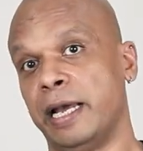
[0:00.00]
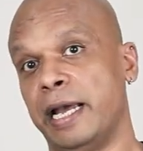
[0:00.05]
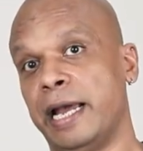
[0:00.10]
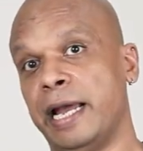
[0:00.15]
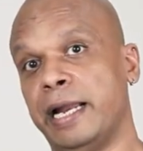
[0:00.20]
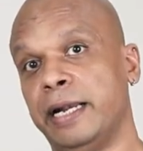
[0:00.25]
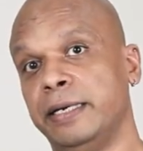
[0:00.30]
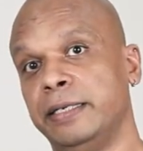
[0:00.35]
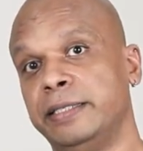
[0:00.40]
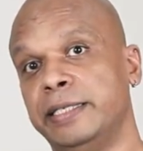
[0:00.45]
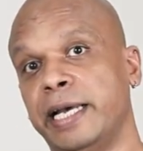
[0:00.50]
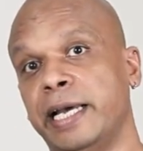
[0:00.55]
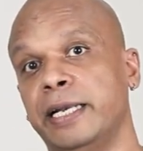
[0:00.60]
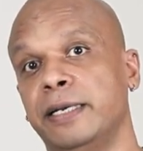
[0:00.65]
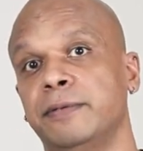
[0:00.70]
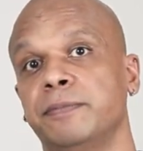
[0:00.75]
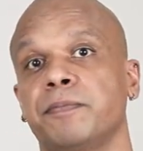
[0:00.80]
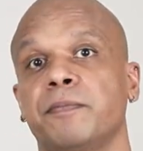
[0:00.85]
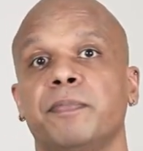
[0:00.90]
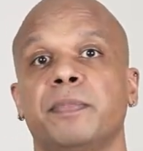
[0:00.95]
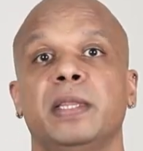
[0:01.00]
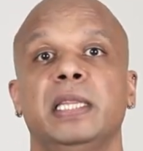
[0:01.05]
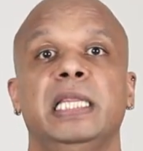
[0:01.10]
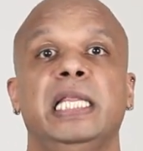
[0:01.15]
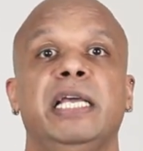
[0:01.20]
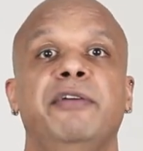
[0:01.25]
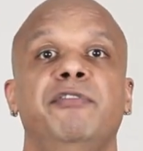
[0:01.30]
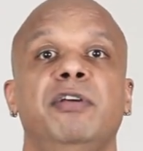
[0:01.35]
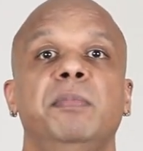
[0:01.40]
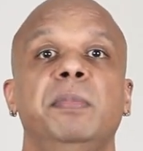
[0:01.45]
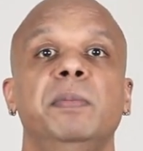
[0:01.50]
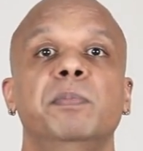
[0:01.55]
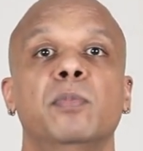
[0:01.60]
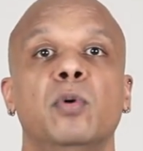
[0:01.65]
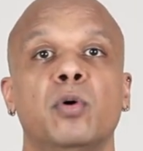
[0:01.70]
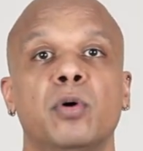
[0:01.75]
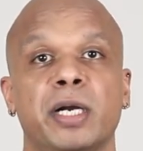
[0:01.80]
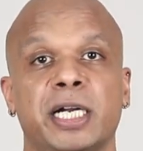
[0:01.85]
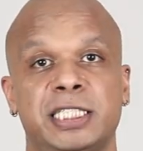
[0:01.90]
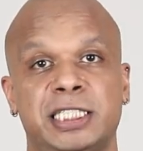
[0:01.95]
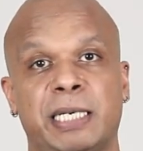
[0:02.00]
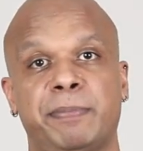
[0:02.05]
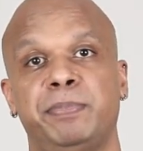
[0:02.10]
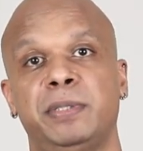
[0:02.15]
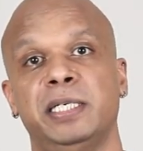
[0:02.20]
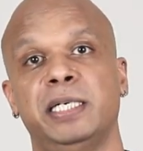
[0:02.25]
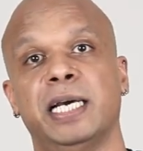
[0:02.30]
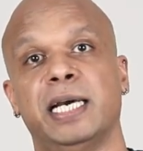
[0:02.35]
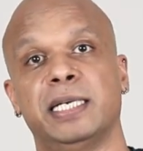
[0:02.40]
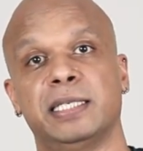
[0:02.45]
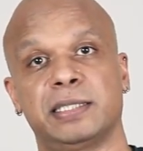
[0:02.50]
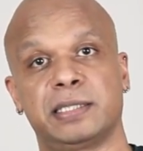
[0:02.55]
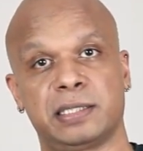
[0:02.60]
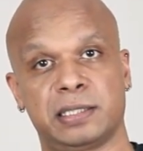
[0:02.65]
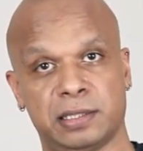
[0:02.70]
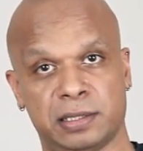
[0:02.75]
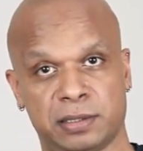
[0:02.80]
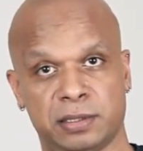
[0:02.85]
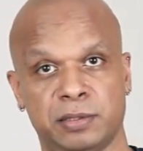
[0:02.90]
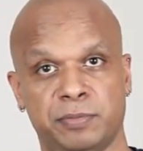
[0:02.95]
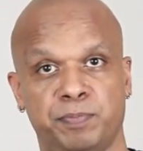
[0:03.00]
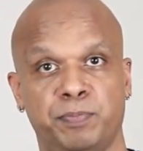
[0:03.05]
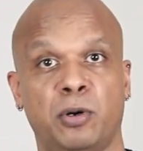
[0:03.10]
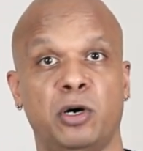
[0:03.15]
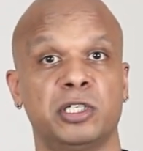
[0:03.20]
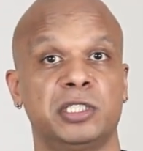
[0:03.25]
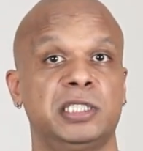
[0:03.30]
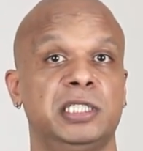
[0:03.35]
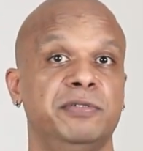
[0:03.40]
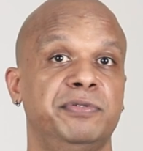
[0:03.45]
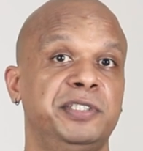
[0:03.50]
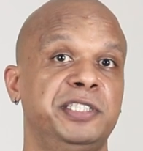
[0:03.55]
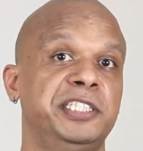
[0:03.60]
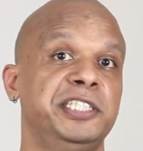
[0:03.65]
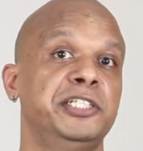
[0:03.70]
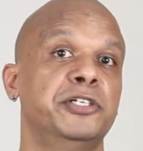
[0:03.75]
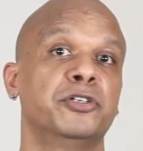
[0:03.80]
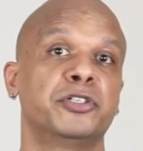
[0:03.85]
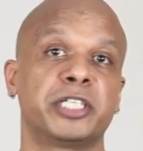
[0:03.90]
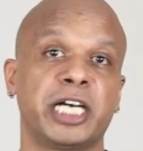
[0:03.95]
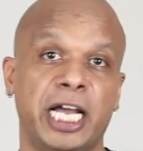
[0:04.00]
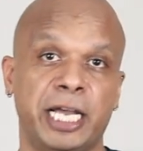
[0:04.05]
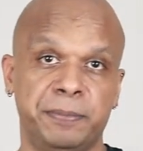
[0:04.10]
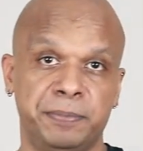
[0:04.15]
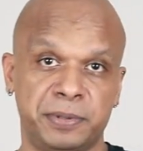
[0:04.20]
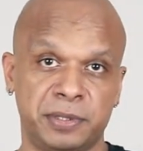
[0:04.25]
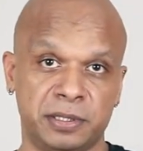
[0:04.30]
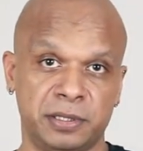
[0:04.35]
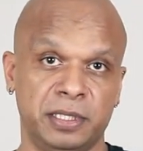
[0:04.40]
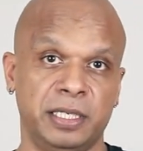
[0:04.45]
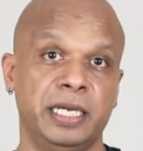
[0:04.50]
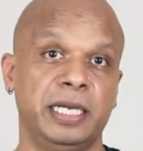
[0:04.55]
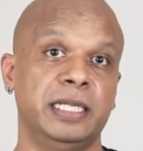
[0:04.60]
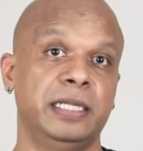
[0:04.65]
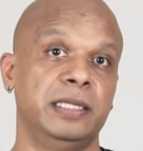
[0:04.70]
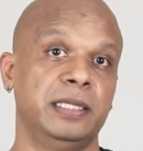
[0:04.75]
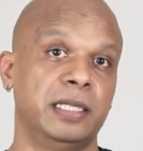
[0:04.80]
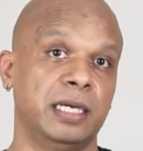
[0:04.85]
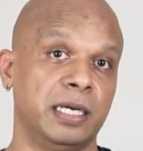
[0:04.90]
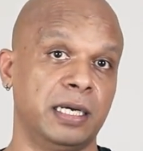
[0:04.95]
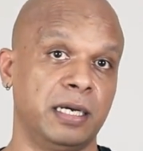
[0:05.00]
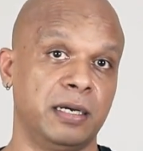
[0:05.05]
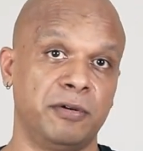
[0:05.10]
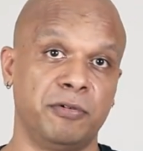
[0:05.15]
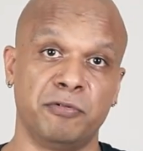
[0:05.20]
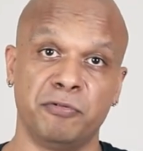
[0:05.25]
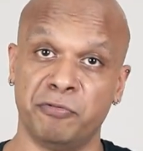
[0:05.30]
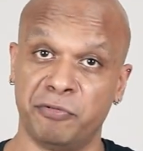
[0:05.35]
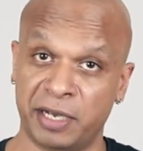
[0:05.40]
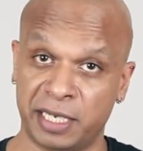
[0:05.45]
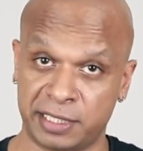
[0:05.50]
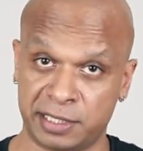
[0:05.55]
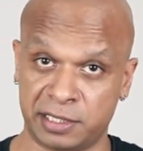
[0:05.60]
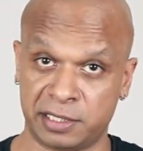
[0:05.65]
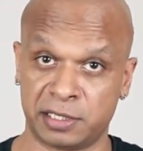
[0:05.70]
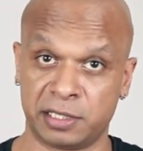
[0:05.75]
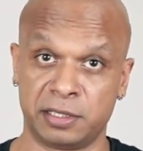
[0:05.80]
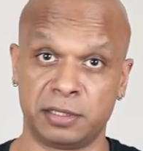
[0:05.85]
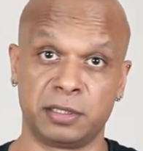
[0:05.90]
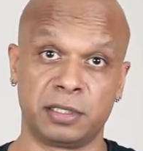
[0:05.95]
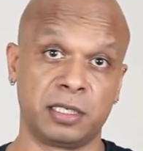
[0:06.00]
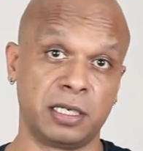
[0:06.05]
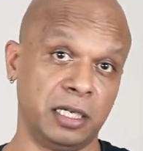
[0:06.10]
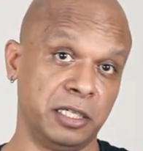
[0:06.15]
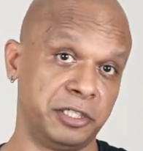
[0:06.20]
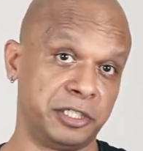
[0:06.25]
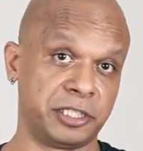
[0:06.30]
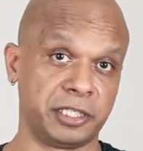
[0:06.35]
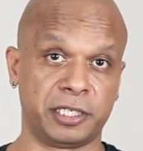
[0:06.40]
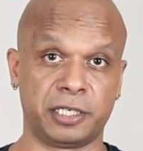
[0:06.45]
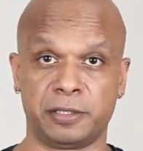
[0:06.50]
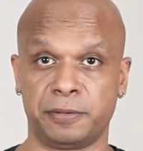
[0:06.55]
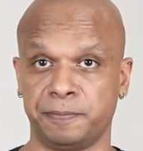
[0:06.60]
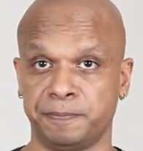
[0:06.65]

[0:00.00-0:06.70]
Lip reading: and then they will be more accepted as positive stereotypes in the Western culture.